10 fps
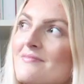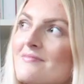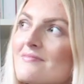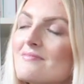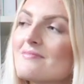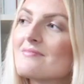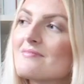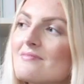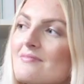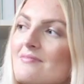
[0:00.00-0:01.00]

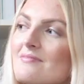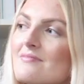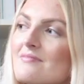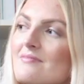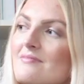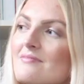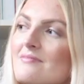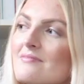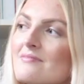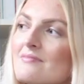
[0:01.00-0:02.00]

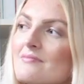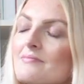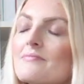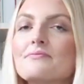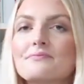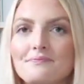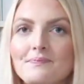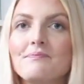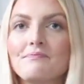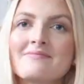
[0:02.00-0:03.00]

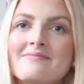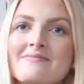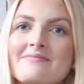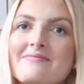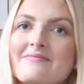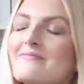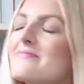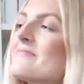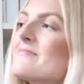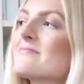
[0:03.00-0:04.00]

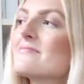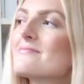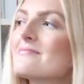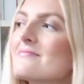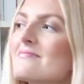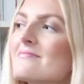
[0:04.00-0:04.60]
The person shown says nothing.